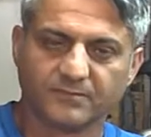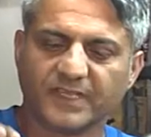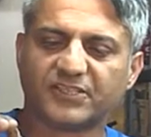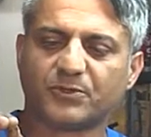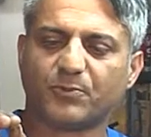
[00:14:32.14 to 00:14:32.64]

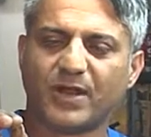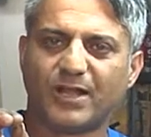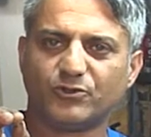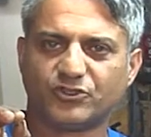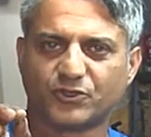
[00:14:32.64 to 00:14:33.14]
It's a
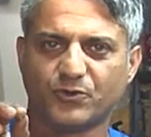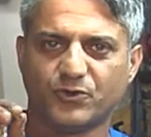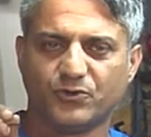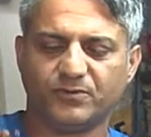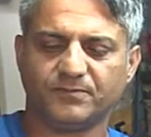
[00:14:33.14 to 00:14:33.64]
brown
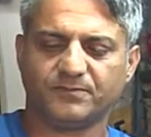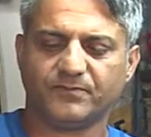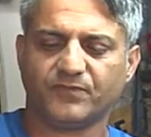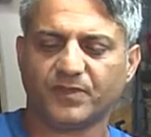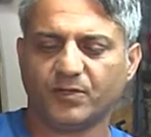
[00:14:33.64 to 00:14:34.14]
screw,
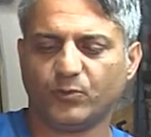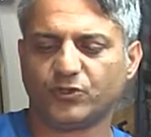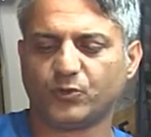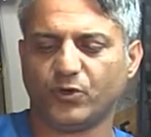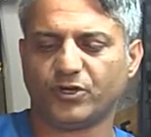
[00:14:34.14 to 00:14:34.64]

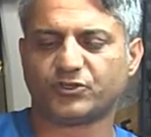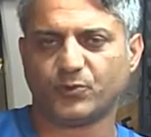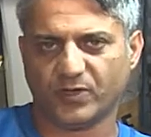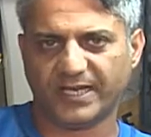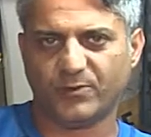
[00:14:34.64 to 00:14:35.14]
which works
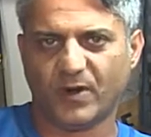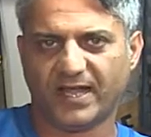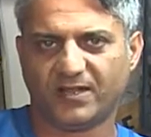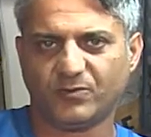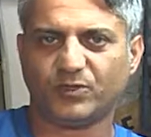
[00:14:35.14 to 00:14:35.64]
really
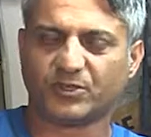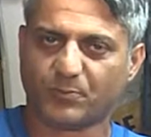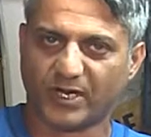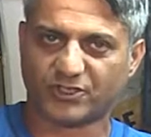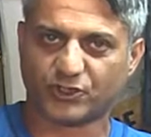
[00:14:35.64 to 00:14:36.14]
well with the
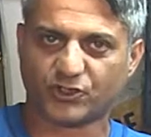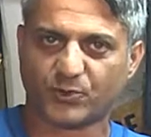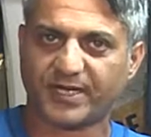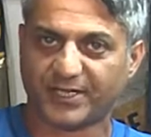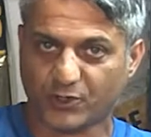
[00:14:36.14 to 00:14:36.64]

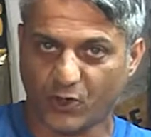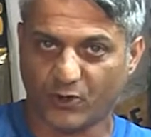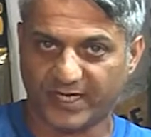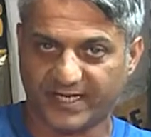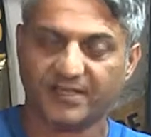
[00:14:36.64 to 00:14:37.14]
pressure-treated
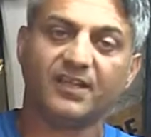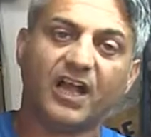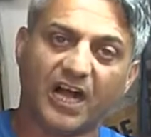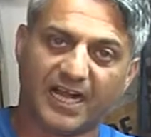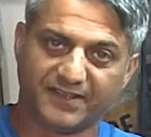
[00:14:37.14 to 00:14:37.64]
coating
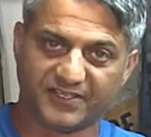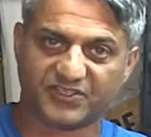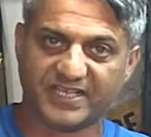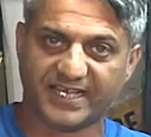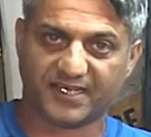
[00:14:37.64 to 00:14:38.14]
on the
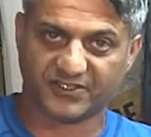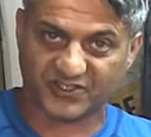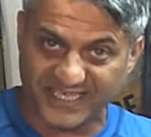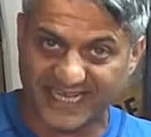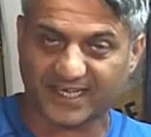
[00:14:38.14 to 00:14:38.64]

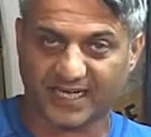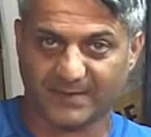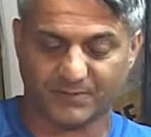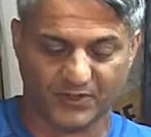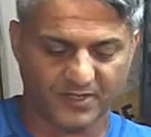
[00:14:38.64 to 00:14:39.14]
sienna
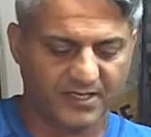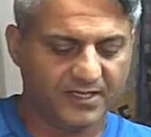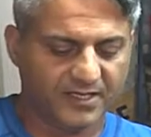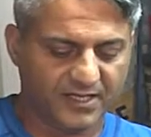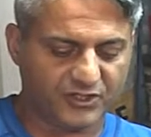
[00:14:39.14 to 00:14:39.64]
lumber.
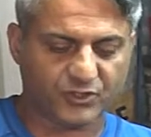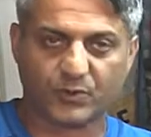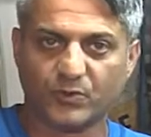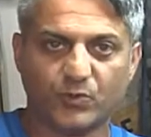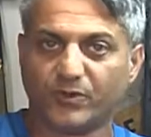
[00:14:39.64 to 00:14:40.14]
This
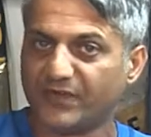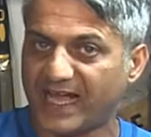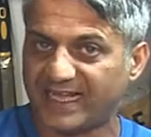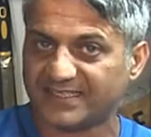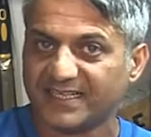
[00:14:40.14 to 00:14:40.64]
screw will
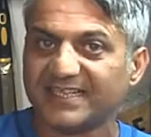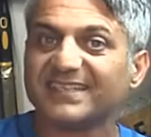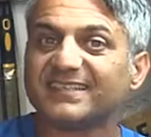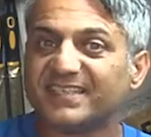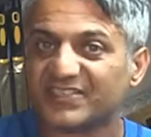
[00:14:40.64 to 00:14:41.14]
not
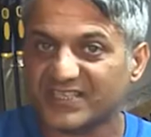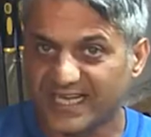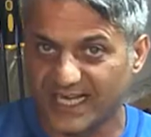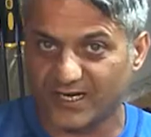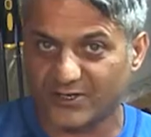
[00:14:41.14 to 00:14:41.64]

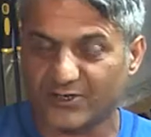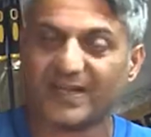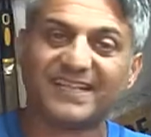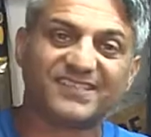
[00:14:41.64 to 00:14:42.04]
discolor and